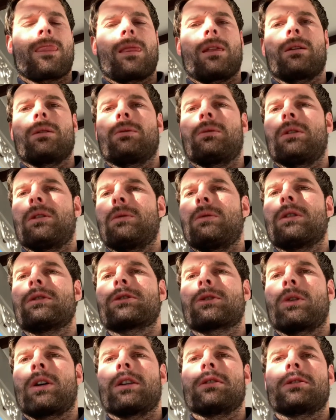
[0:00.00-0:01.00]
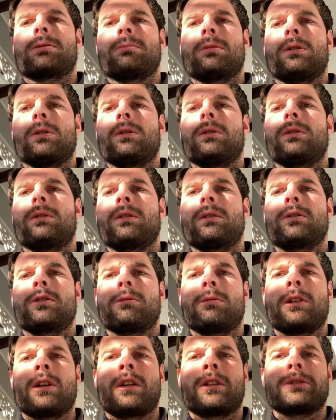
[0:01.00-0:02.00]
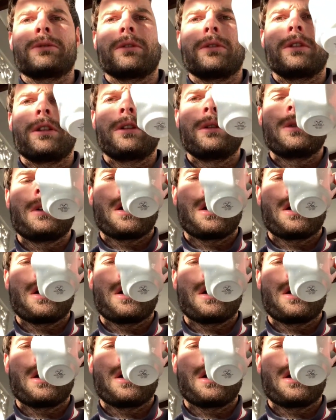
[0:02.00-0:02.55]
it was quite smooth, to be honest with you.